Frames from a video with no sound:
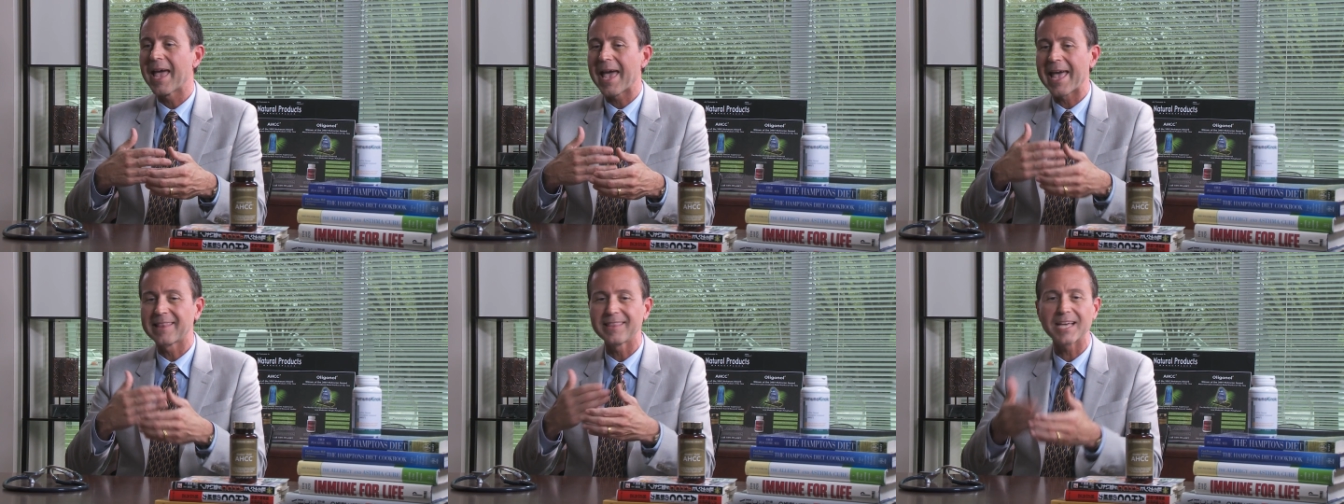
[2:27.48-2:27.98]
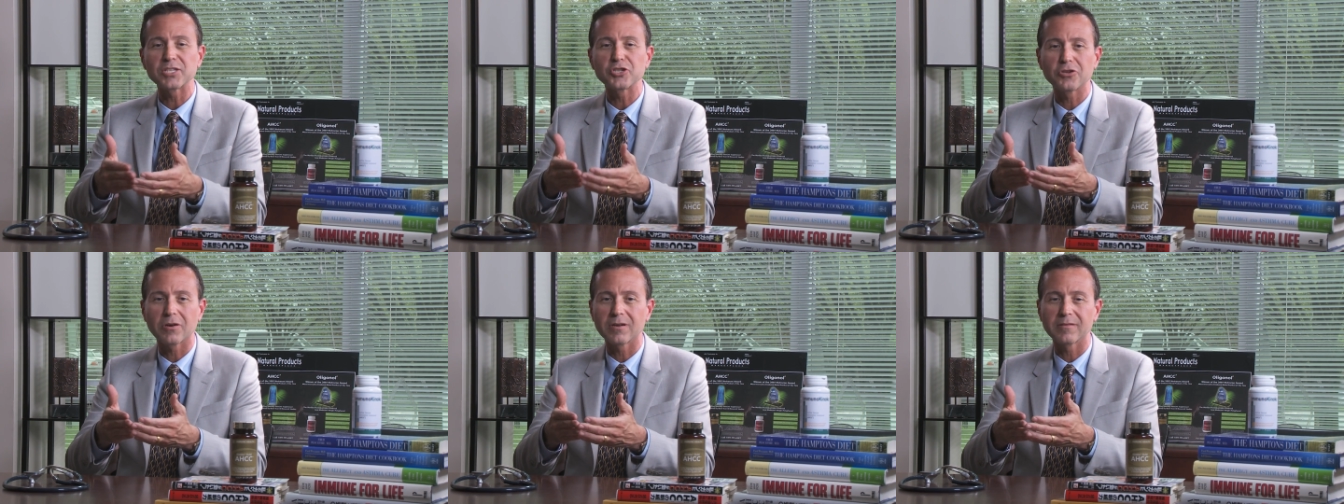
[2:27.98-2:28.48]
unless
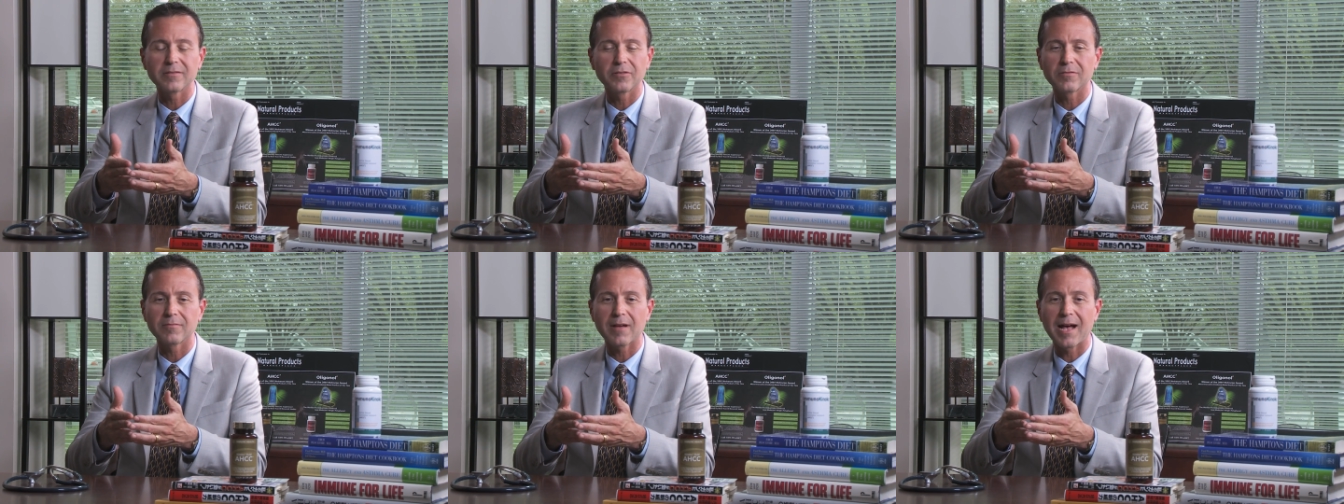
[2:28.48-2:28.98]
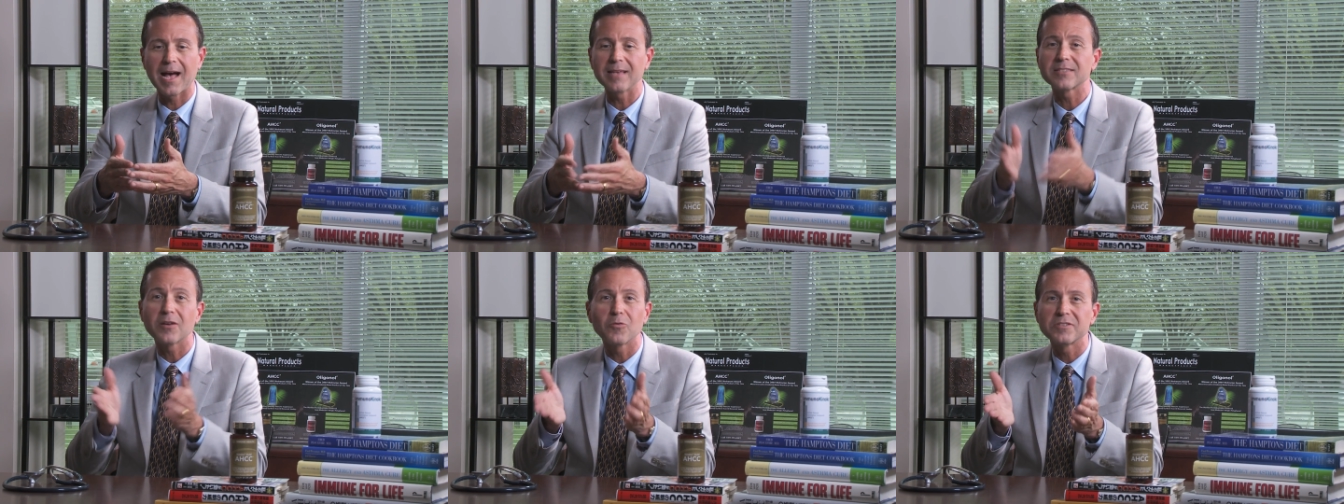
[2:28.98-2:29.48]
you're, you're, I
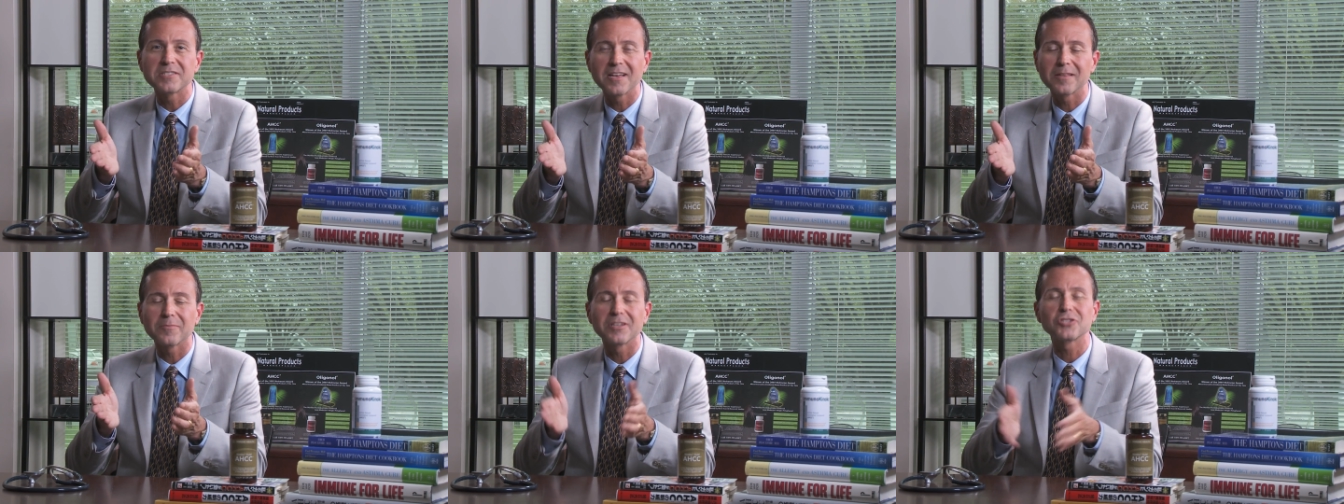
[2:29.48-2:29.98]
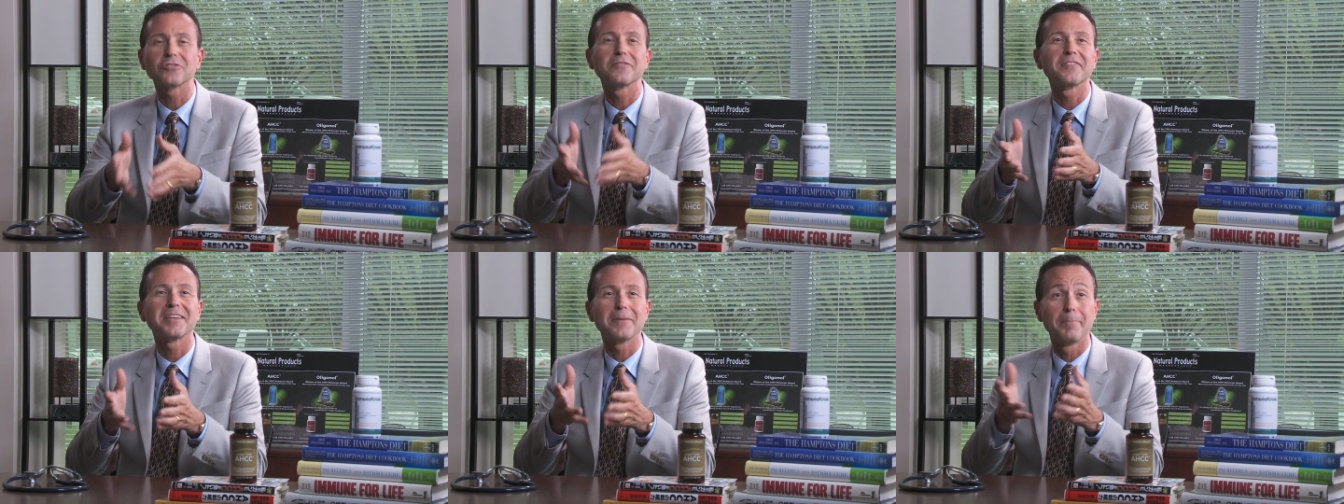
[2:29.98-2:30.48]
always tell them, unless you're
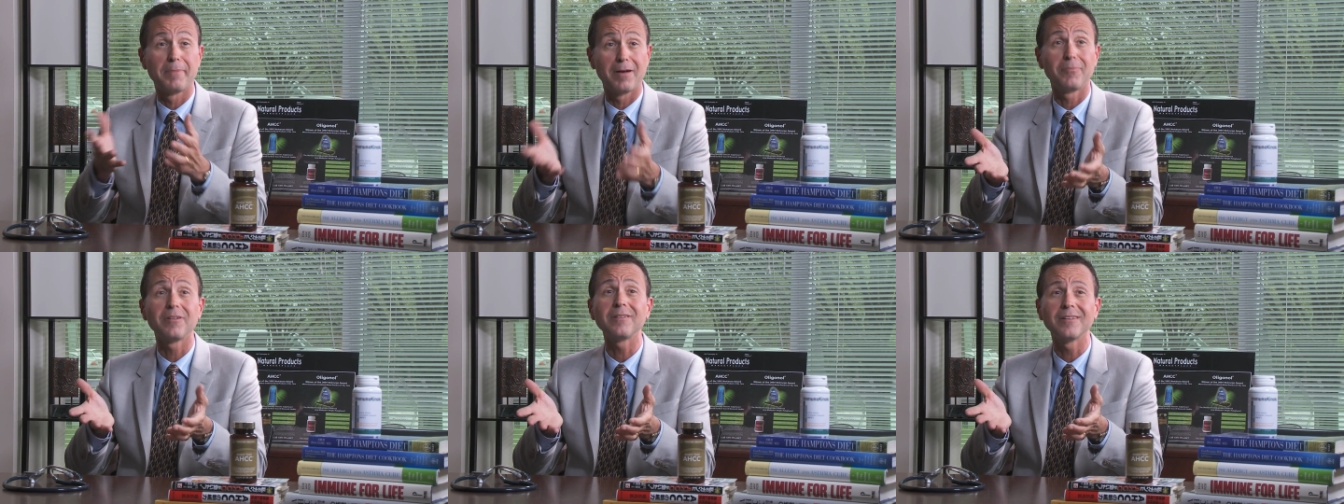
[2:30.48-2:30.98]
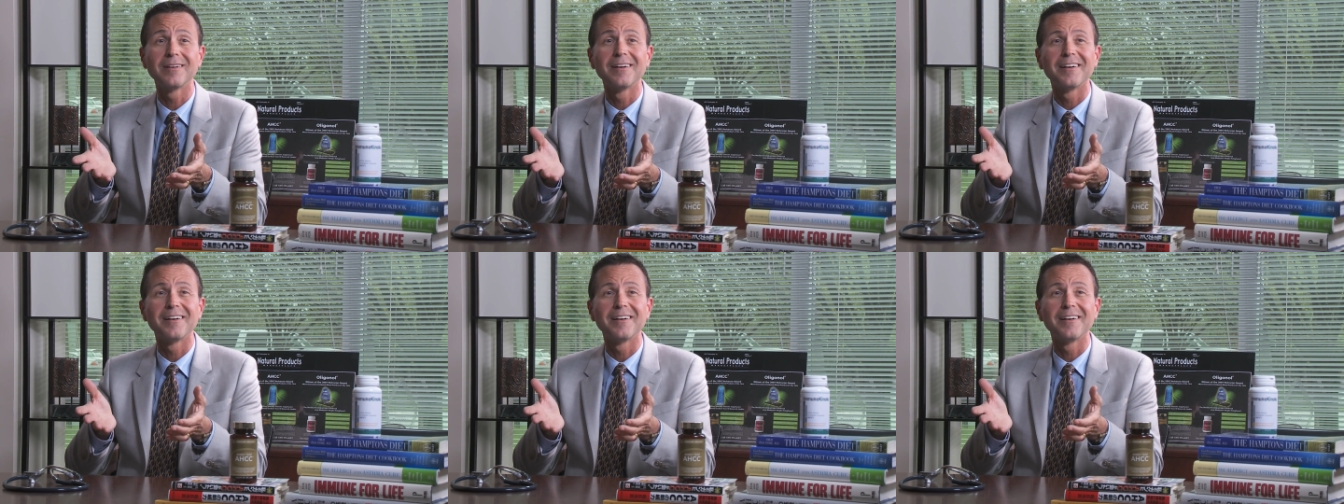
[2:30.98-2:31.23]
living in a bubble,